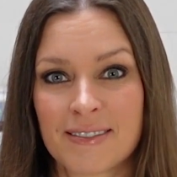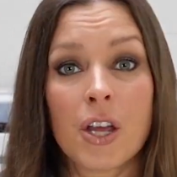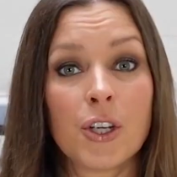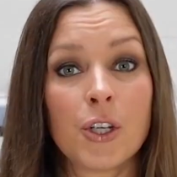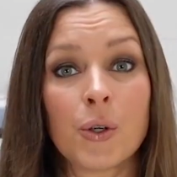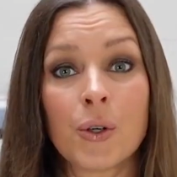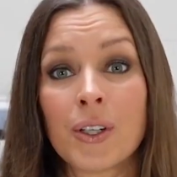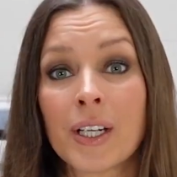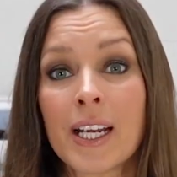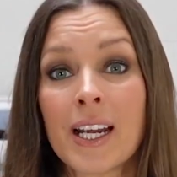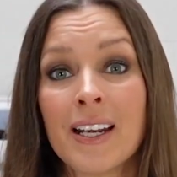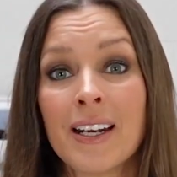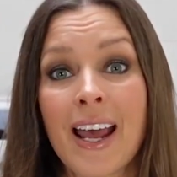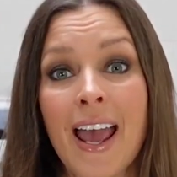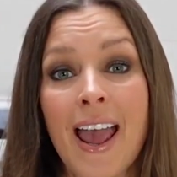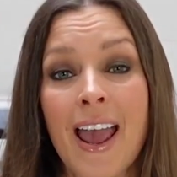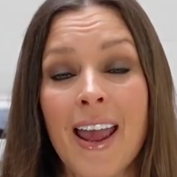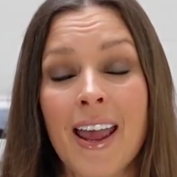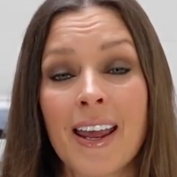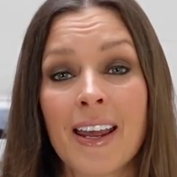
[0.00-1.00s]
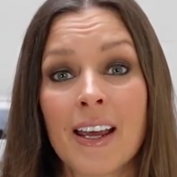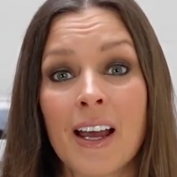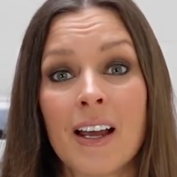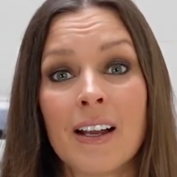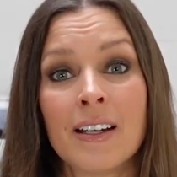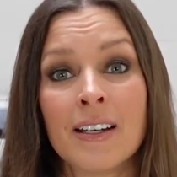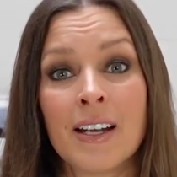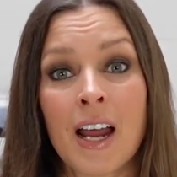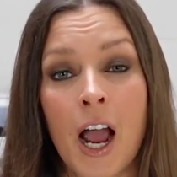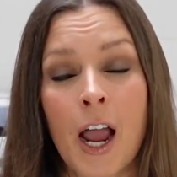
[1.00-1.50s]
You'll need a
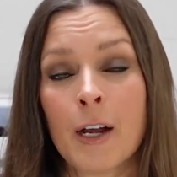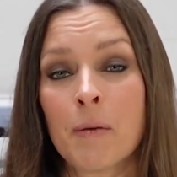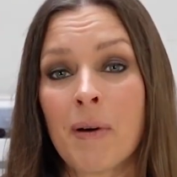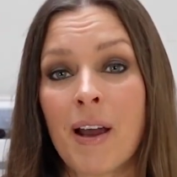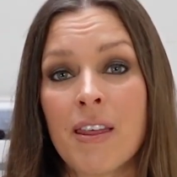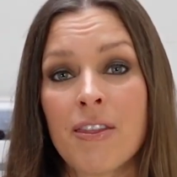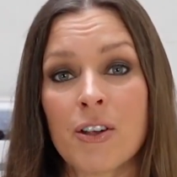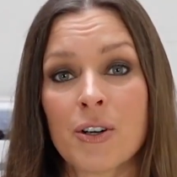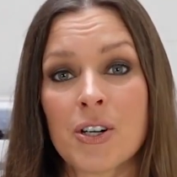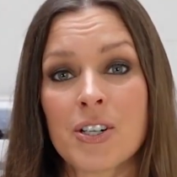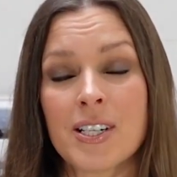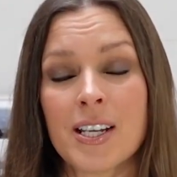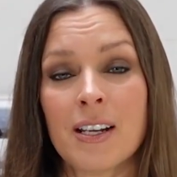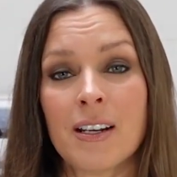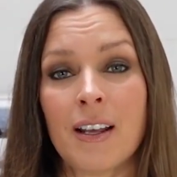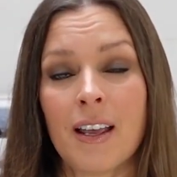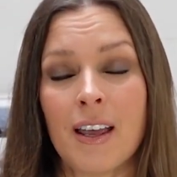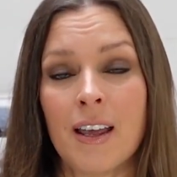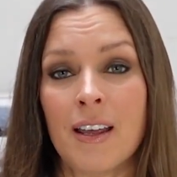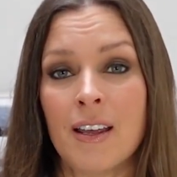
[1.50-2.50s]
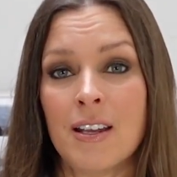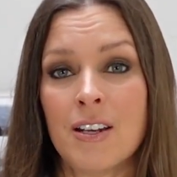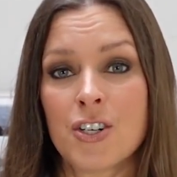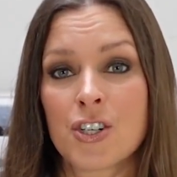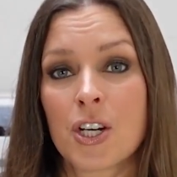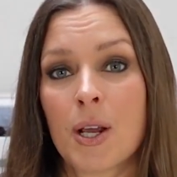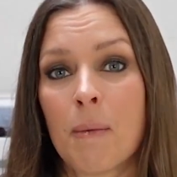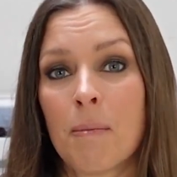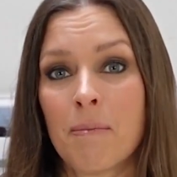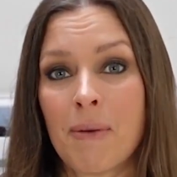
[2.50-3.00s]
9 by 13
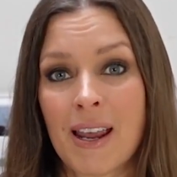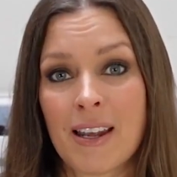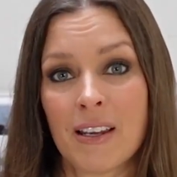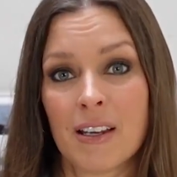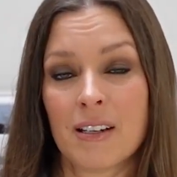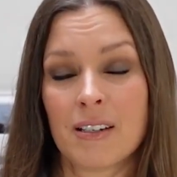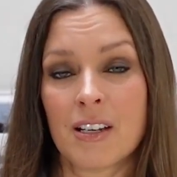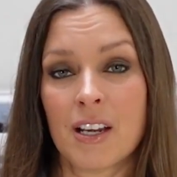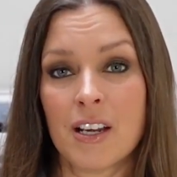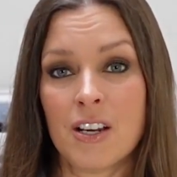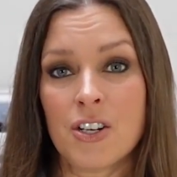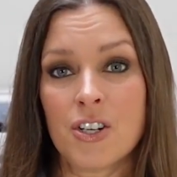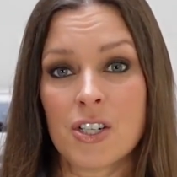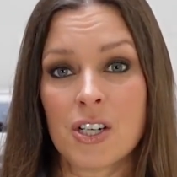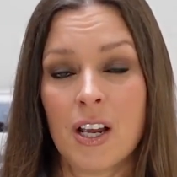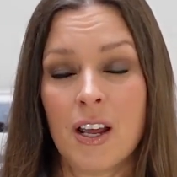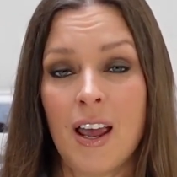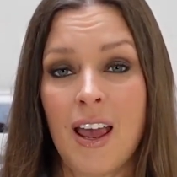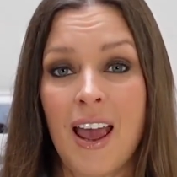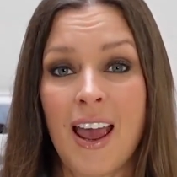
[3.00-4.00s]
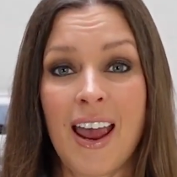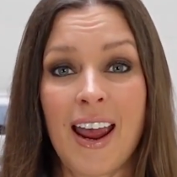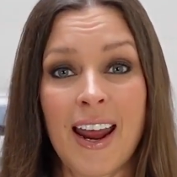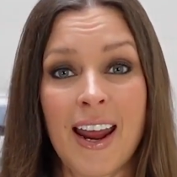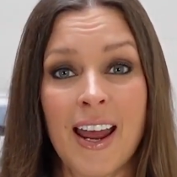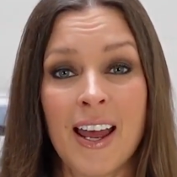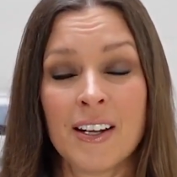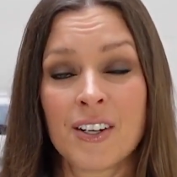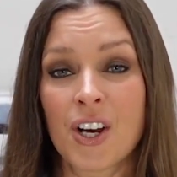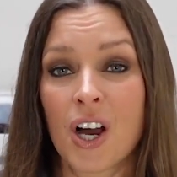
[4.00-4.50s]
inch baking dish,
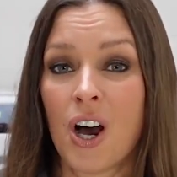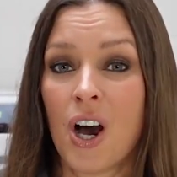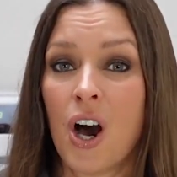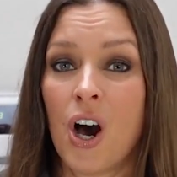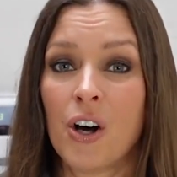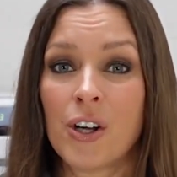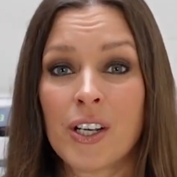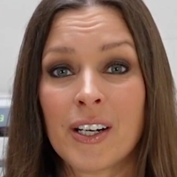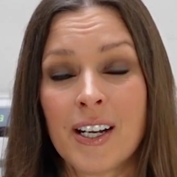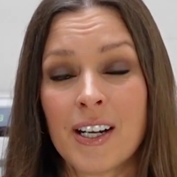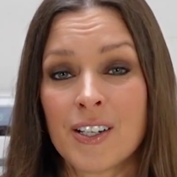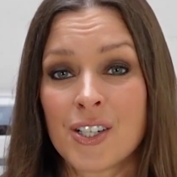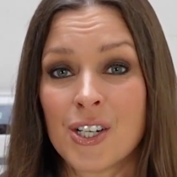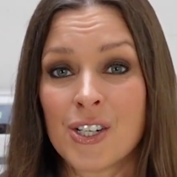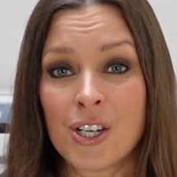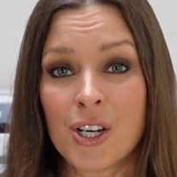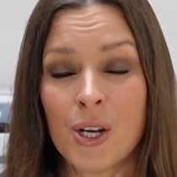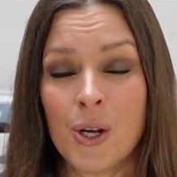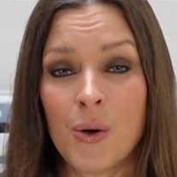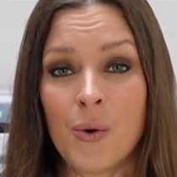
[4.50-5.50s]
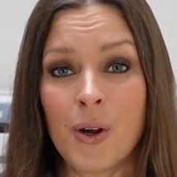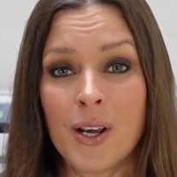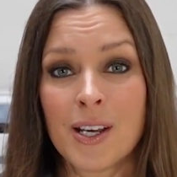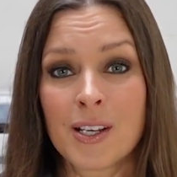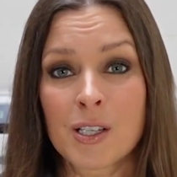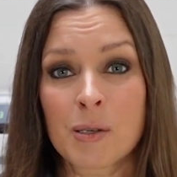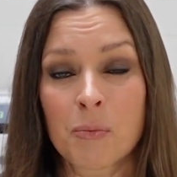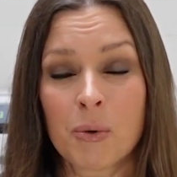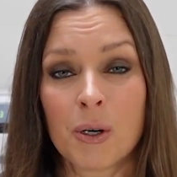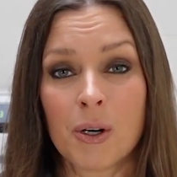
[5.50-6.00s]
and all you need to do
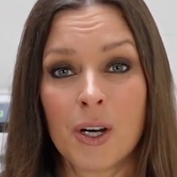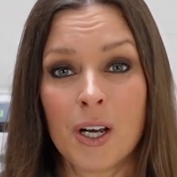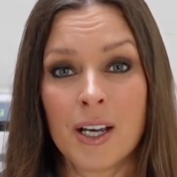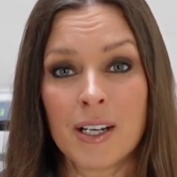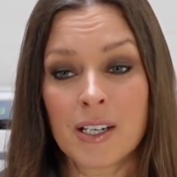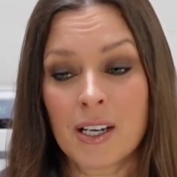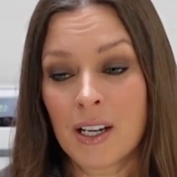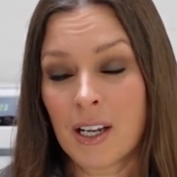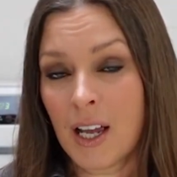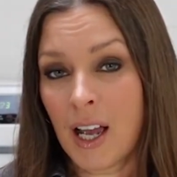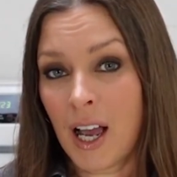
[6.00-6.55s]
is put